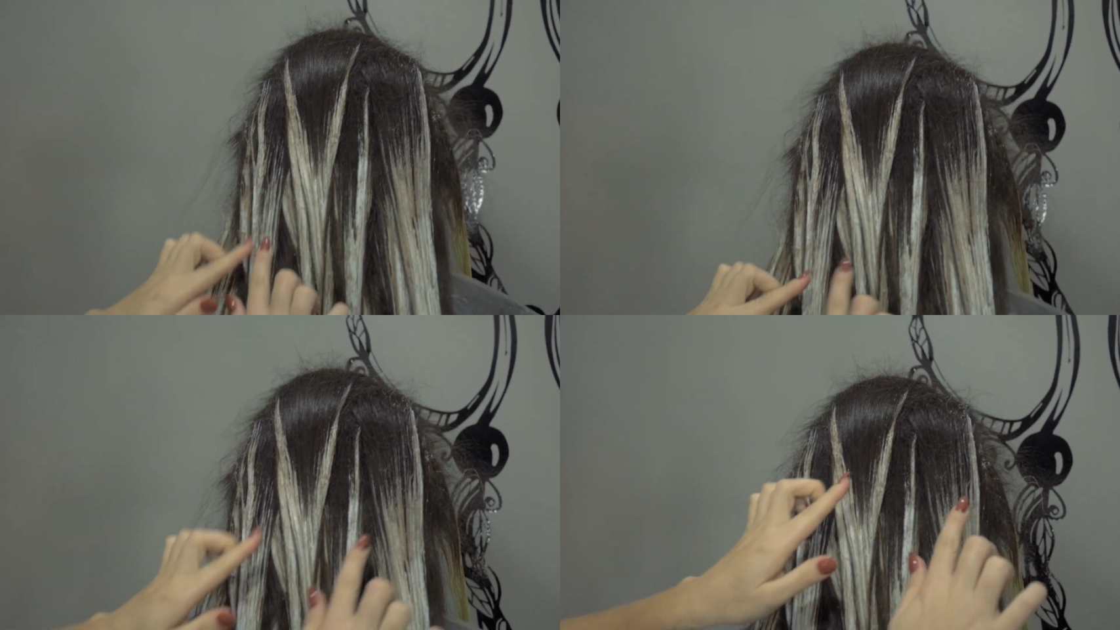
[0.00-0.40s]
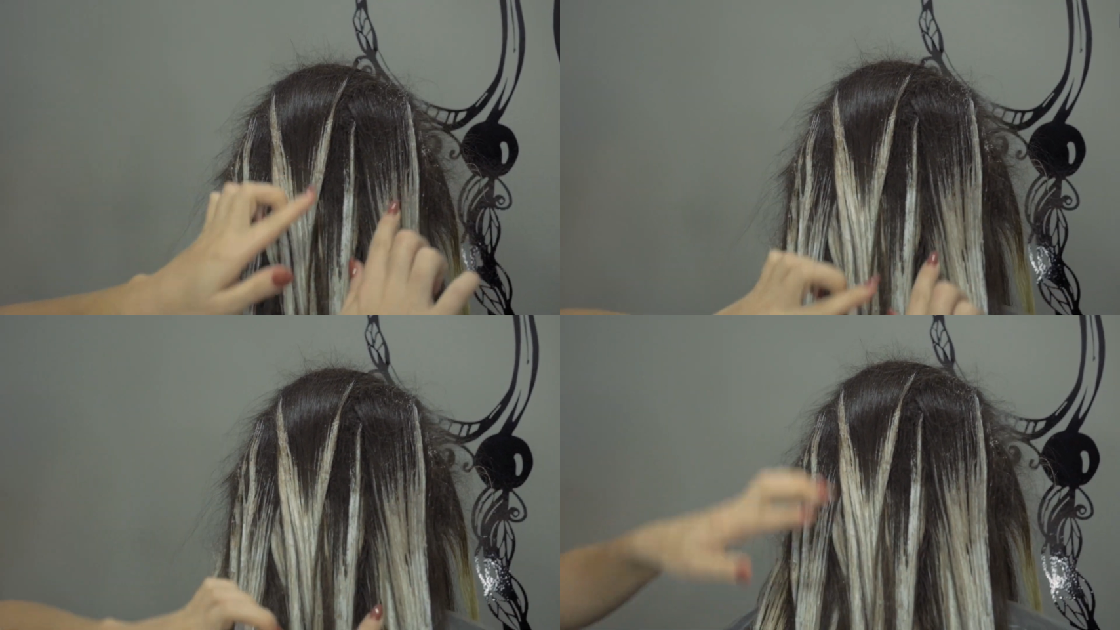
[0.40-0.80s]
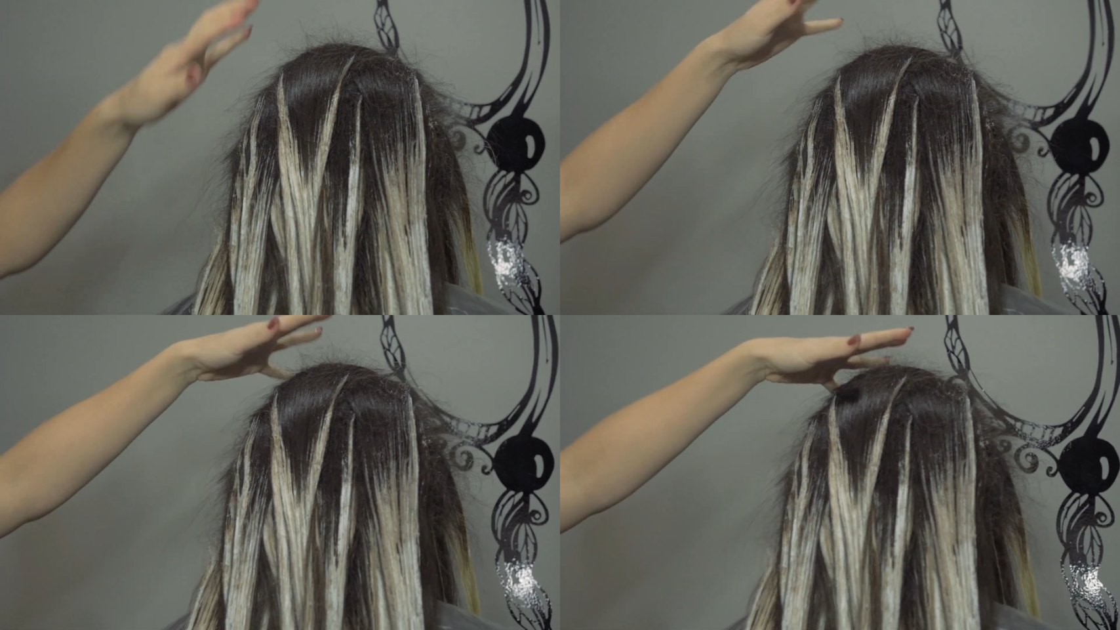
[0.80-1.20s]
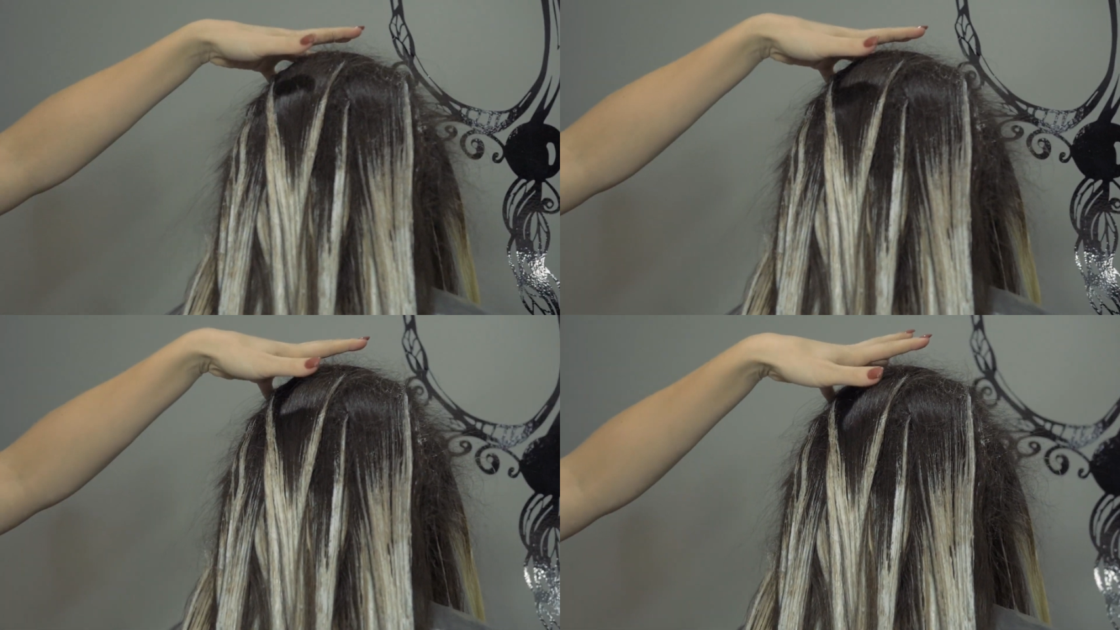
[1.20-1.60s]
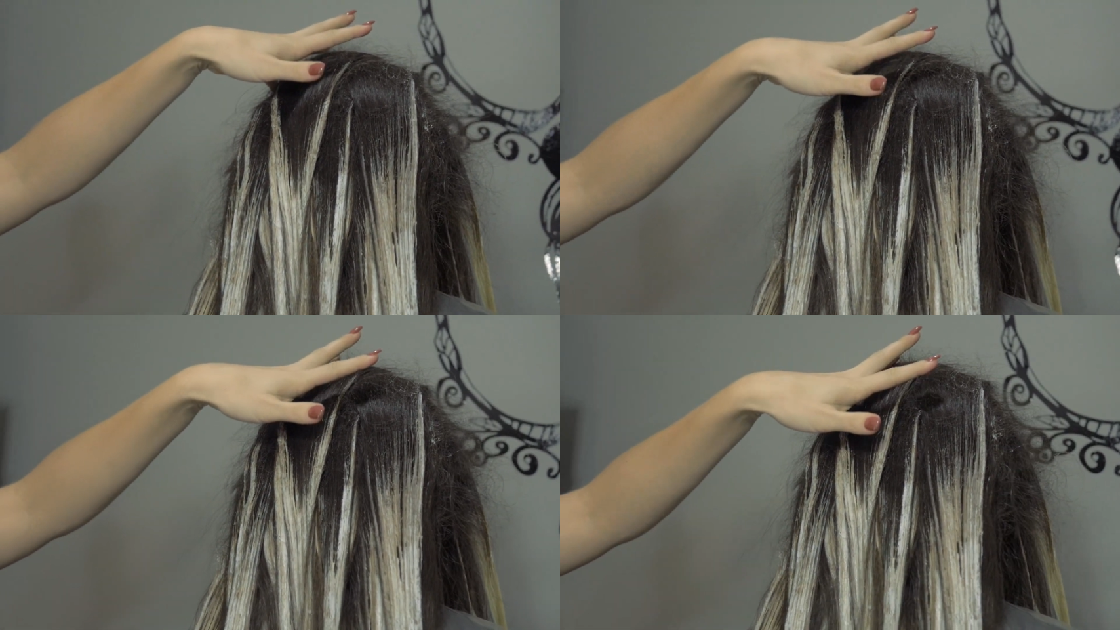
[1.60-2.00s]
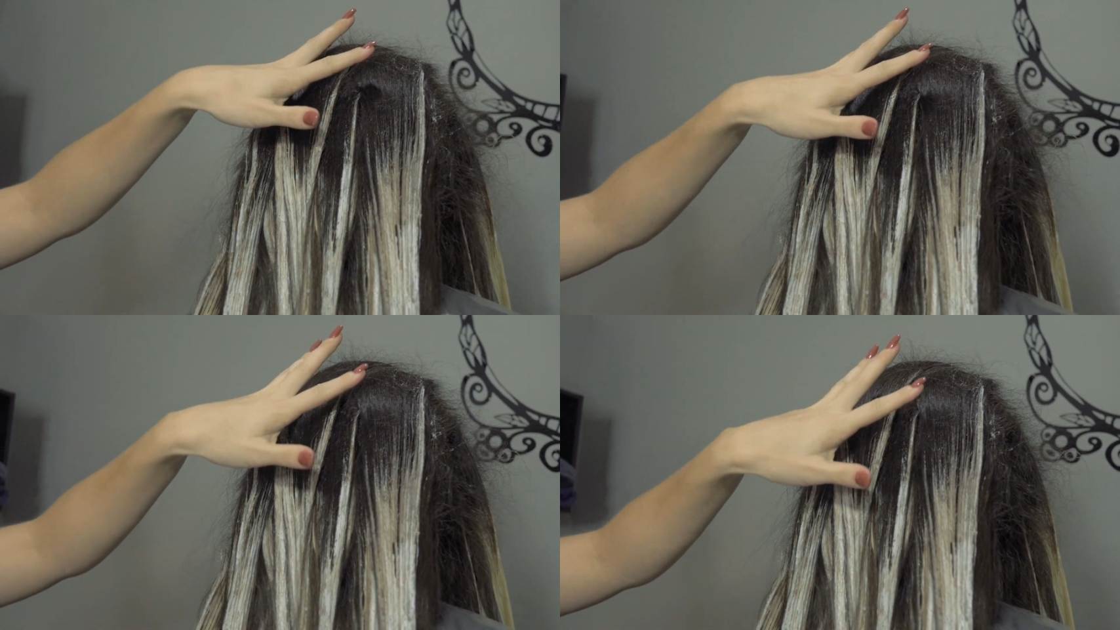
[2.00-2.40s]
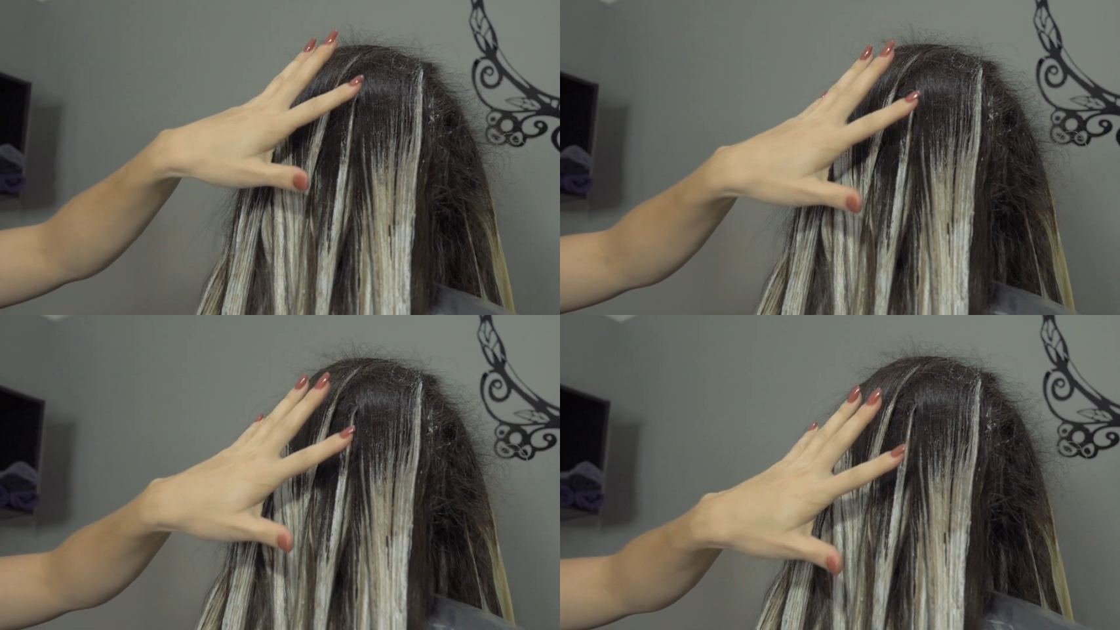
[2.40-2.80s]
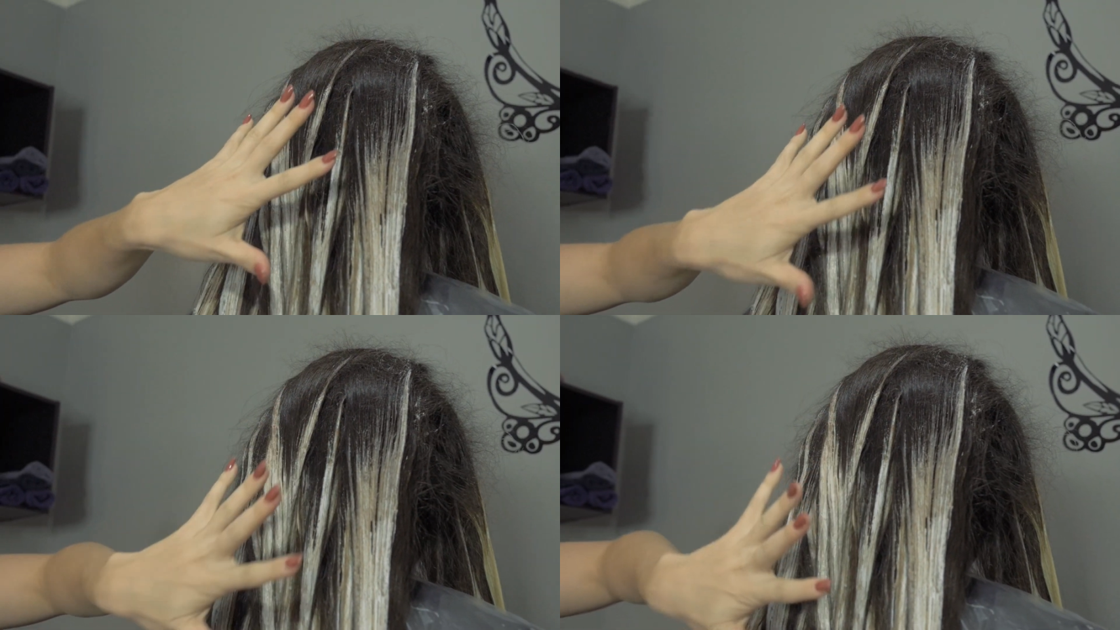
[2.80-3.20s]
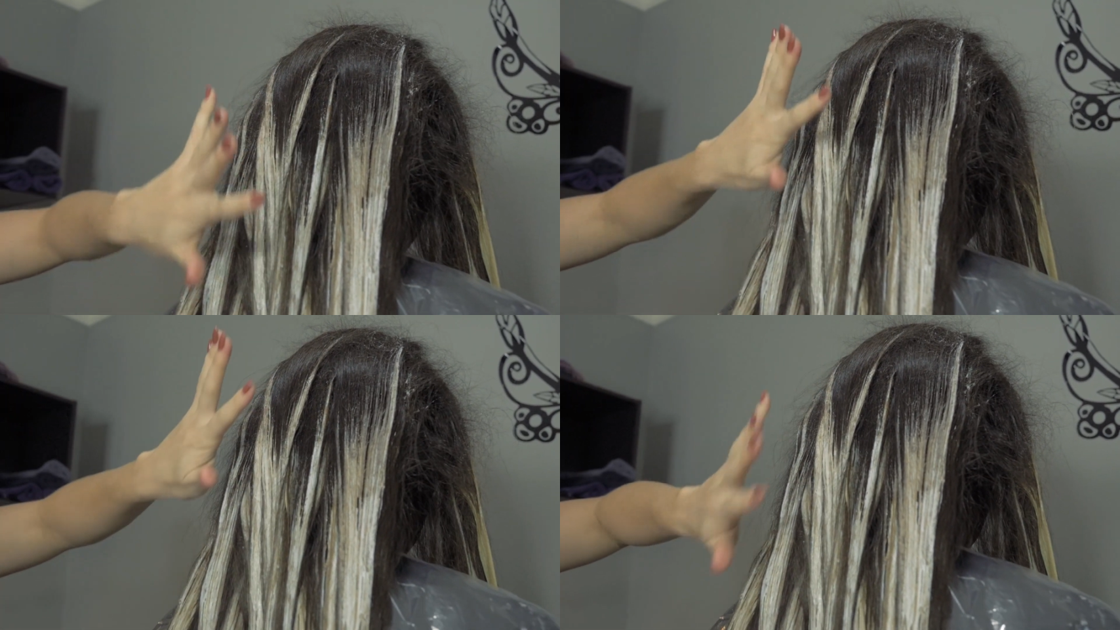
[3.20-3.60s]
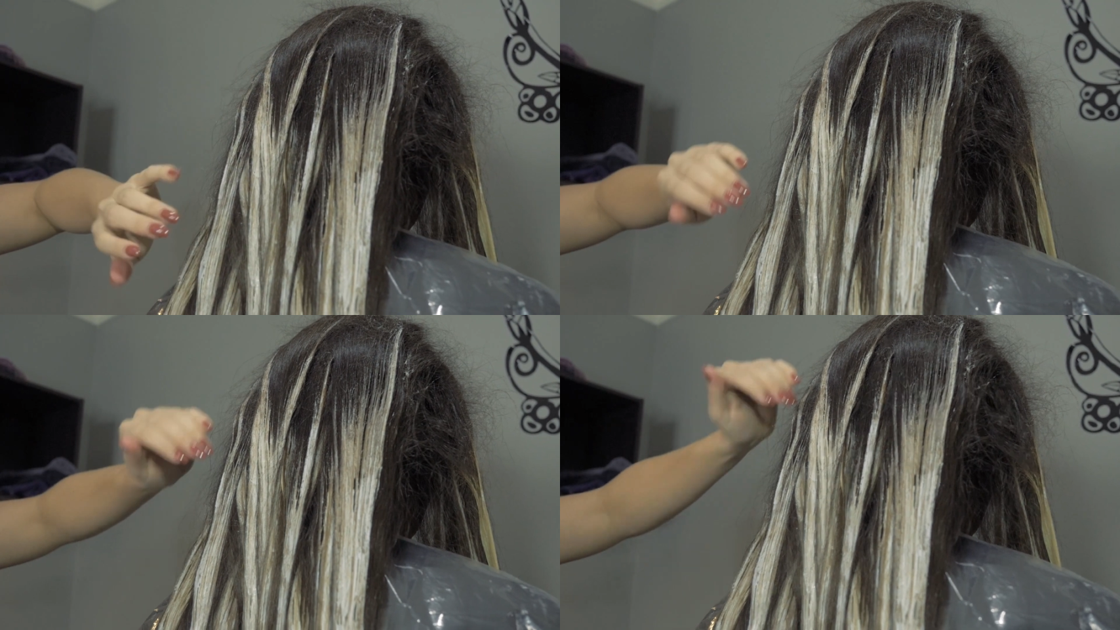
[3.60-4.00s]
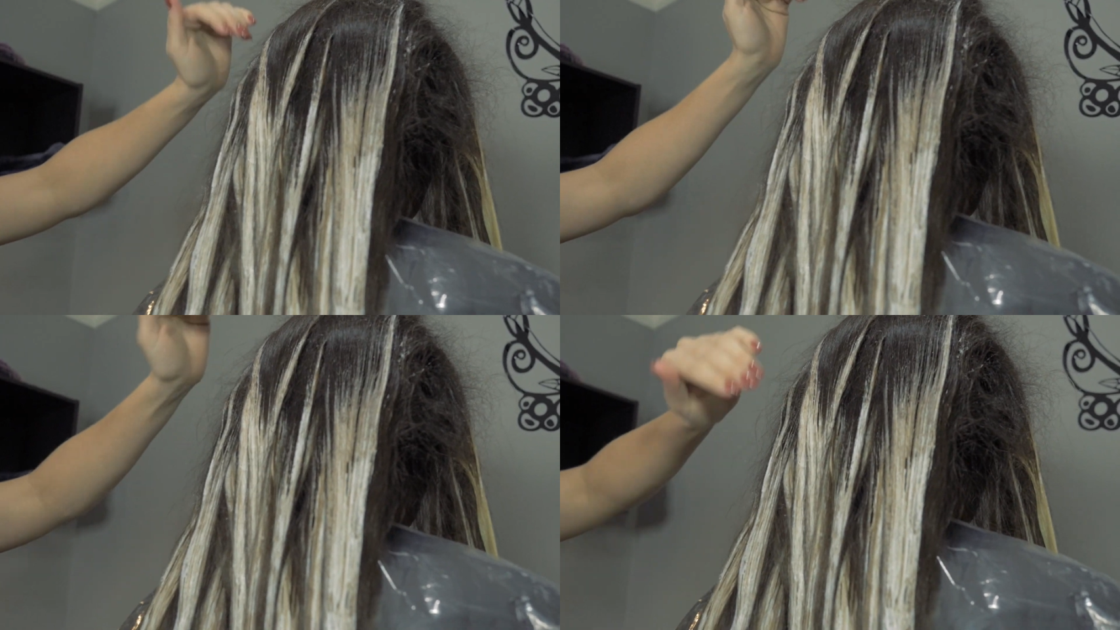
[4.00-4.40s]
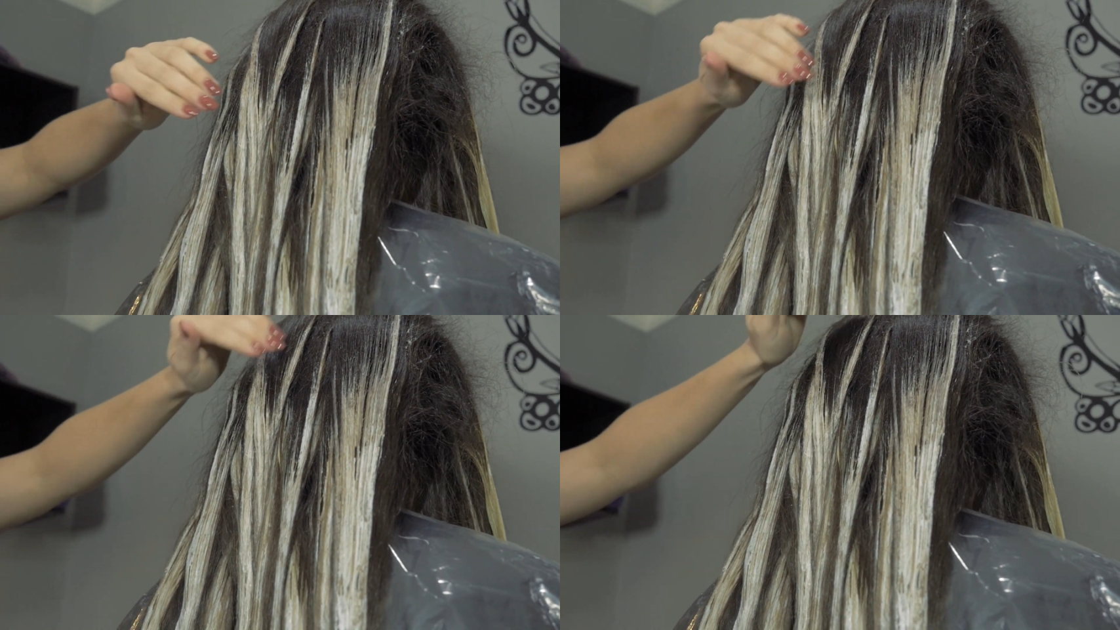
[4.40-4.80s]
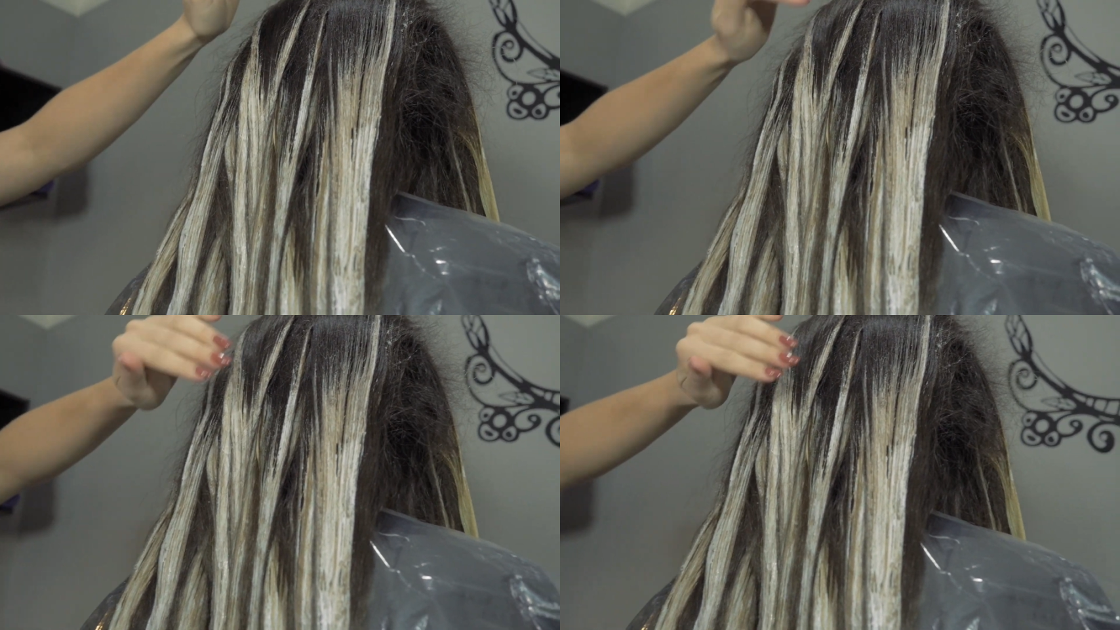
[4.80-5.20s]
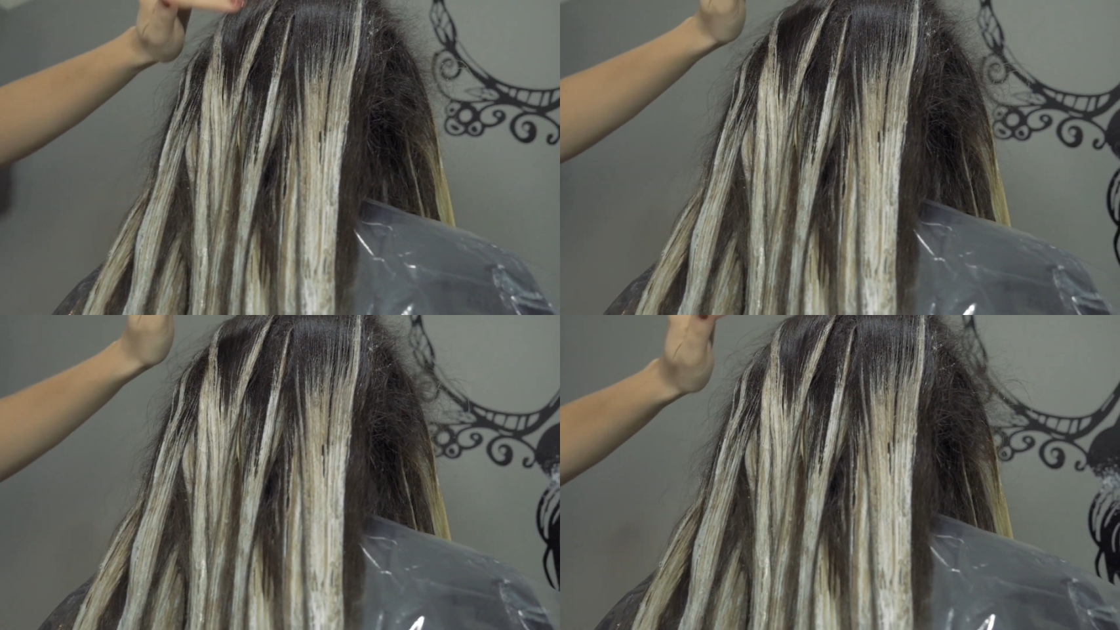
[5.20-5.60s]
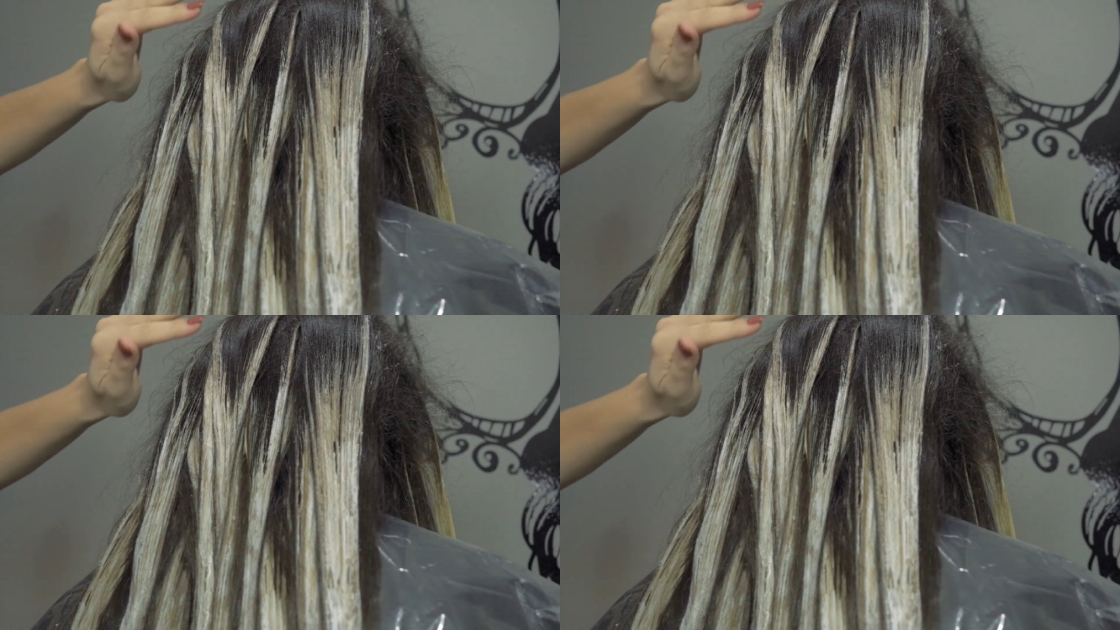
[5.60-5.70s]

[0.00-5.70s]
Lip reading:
[unreadable: no face in view]